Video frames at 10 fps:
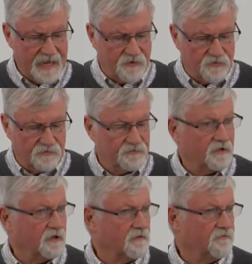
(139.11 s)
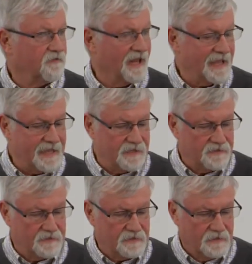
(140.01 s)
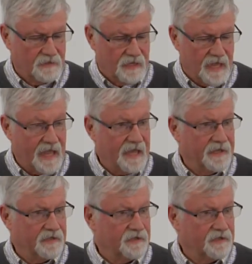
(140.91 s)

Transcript: acres of land, and